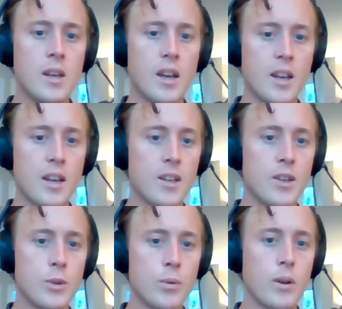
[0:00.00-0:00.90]
uh,
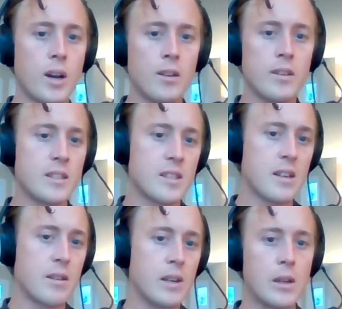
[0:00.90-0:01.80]
who aren't
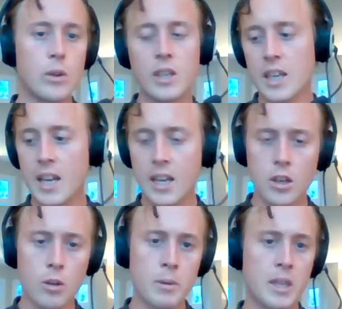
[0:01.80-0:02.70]
necessarily looking at
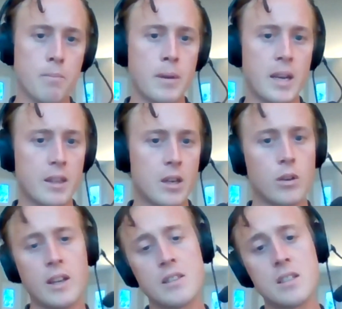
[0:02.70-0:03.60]
economic impact. They're
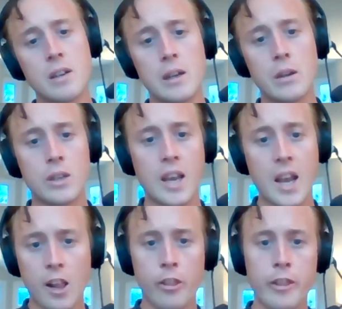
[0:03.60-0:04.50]
not necessarily looking at
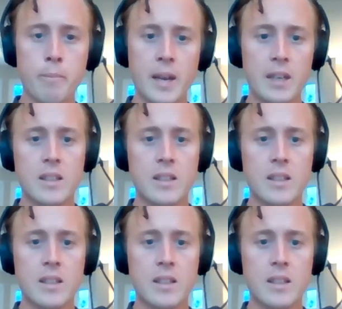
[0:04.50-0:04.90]
health impact.